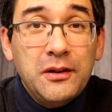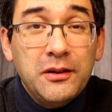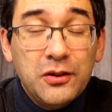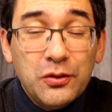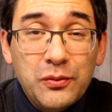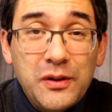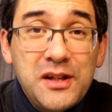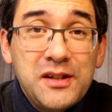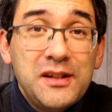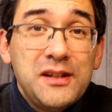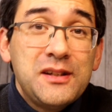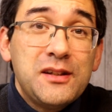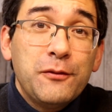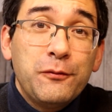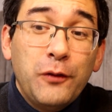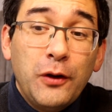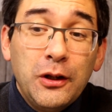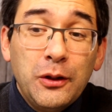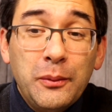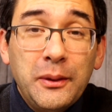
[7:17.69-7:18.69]
And the reason is the
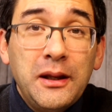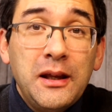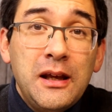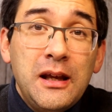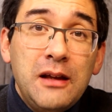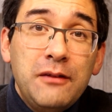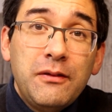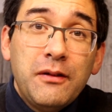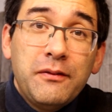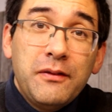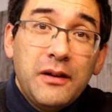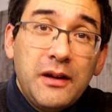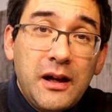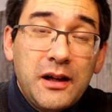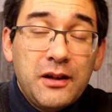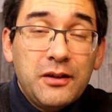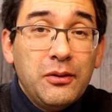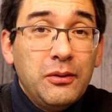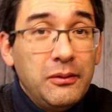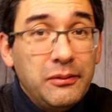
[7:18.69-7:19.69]
following: if I
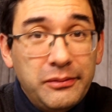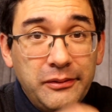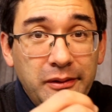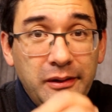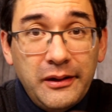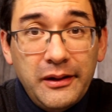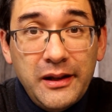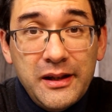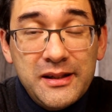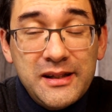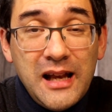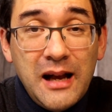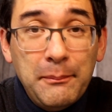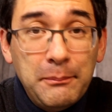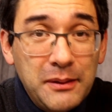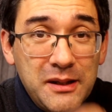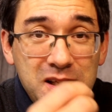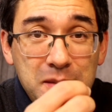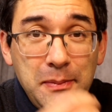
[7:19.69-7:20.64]
have a sample,